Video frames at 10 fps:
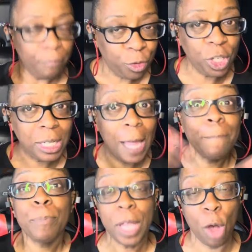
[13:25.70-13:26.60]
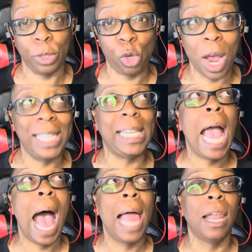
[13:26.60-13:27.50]
just like, it was
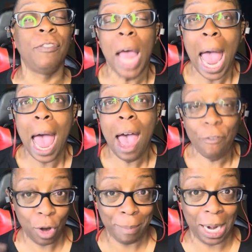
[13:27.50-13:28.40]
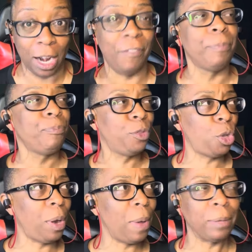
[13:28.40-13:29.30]
crazy. I loved every minute of it.
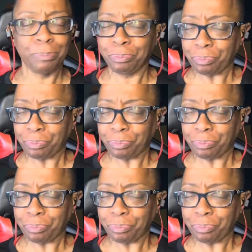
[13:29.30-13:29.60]
So anyway,